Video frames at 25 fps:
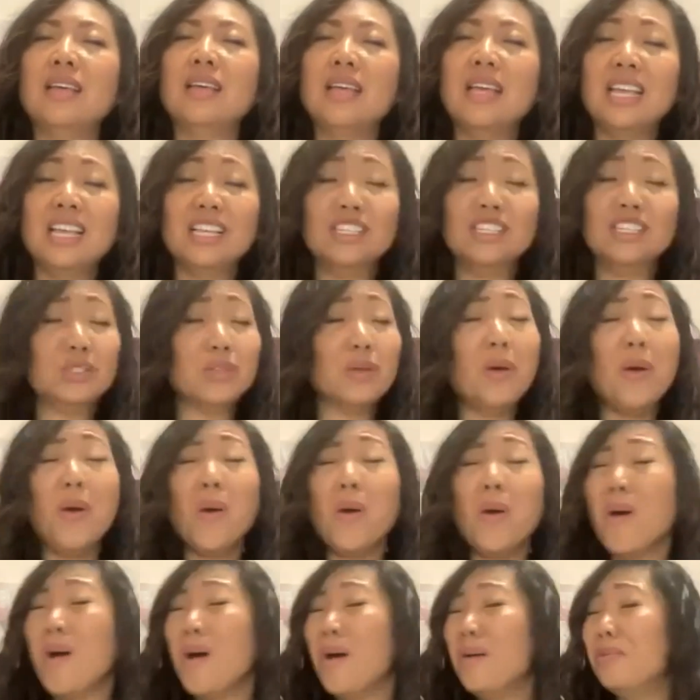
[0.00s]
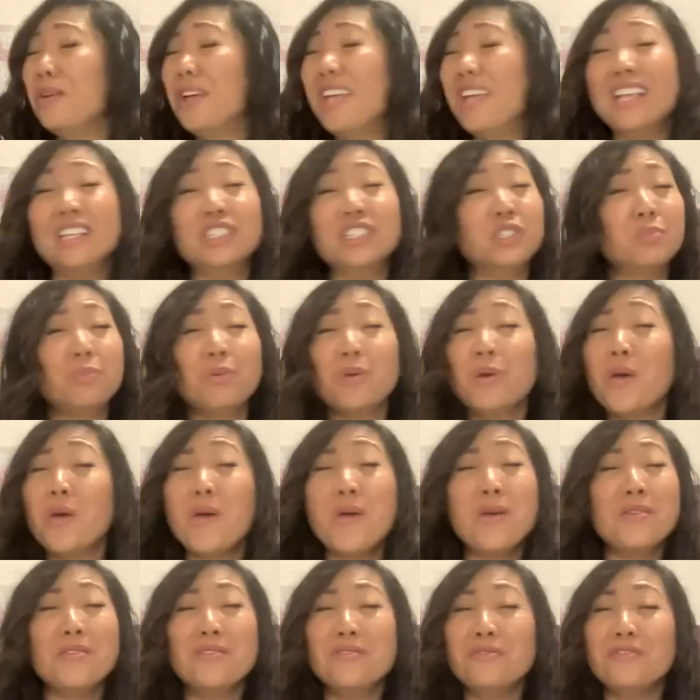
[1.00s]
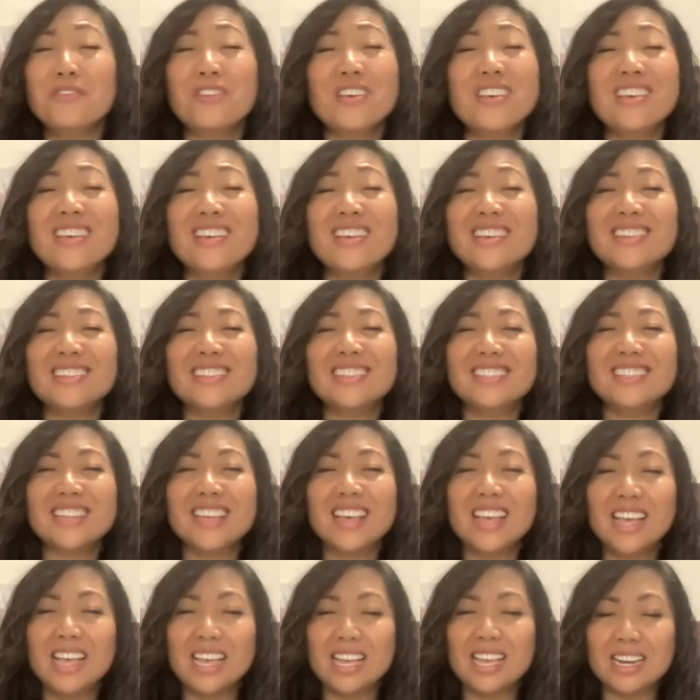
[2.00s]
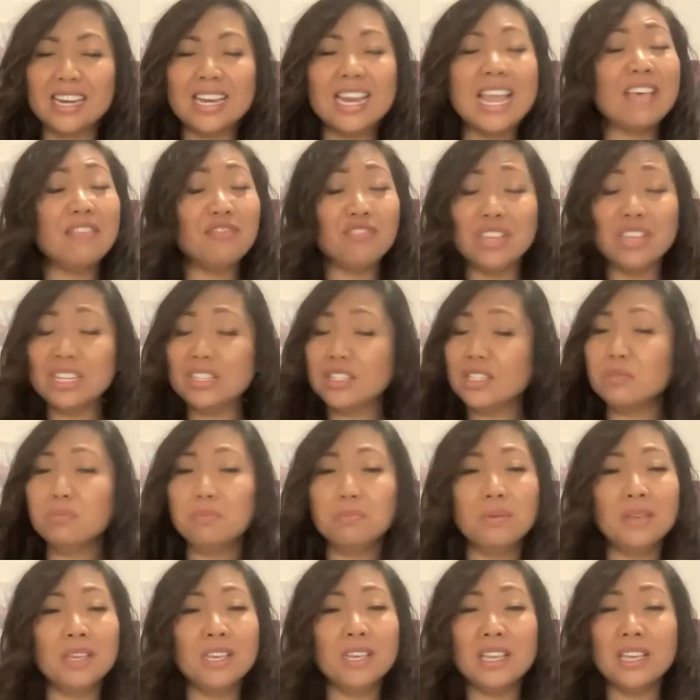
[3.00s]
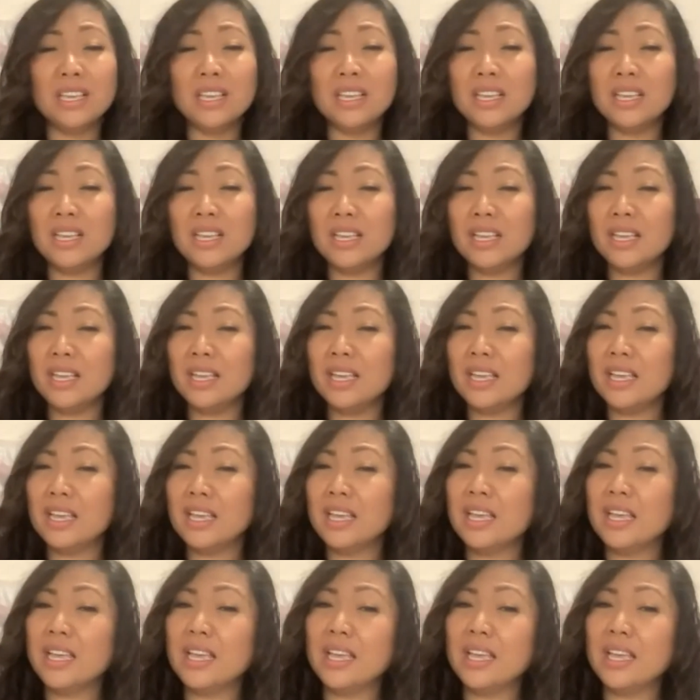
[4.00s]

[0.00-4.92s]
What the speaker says: is always perfect, nothing to be